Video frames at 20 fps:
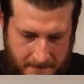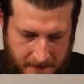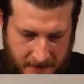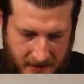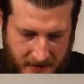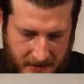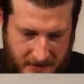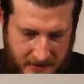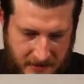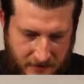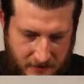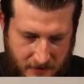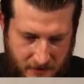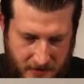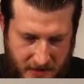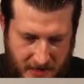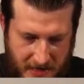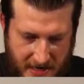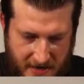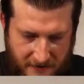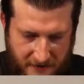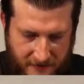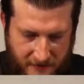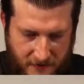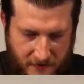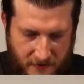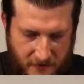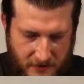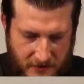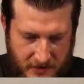Let's see what we got
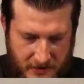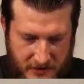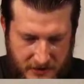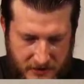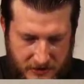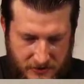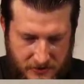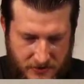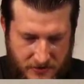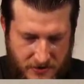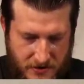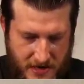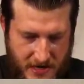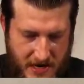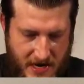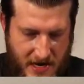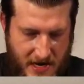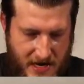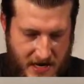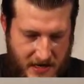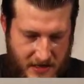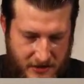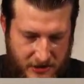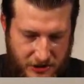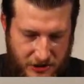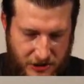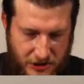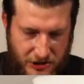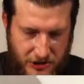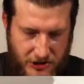for the Sword and
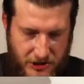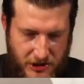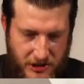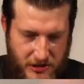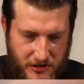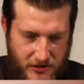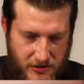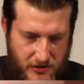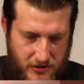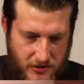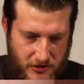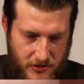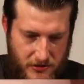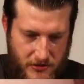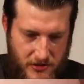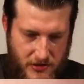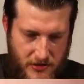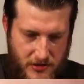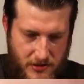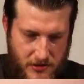Shield.